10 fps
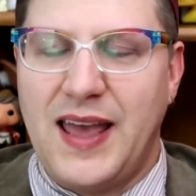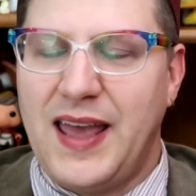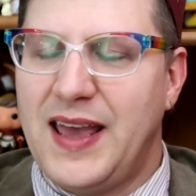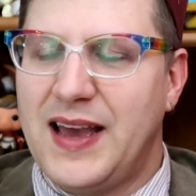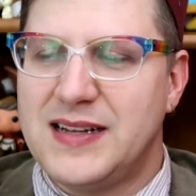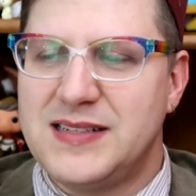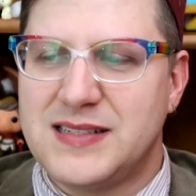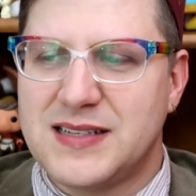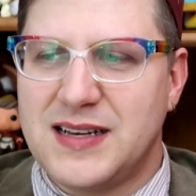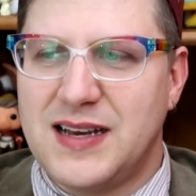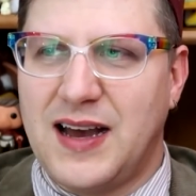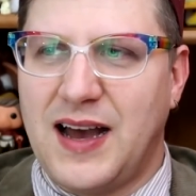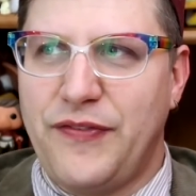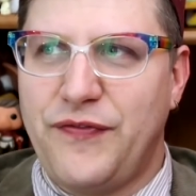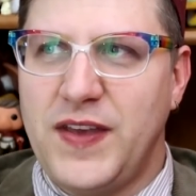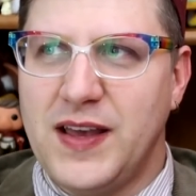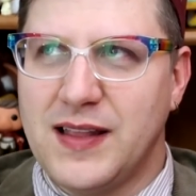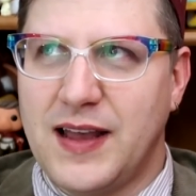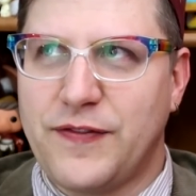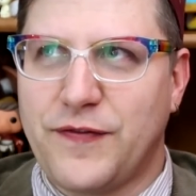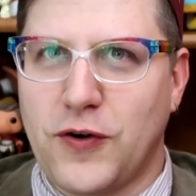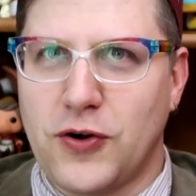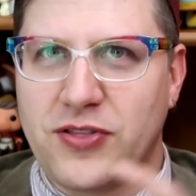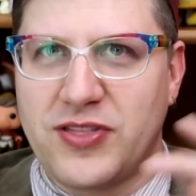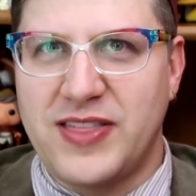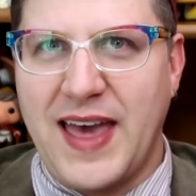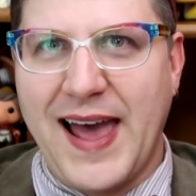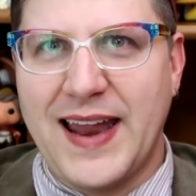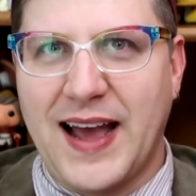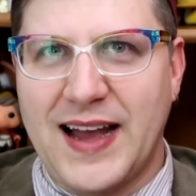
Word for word: And I feel like for that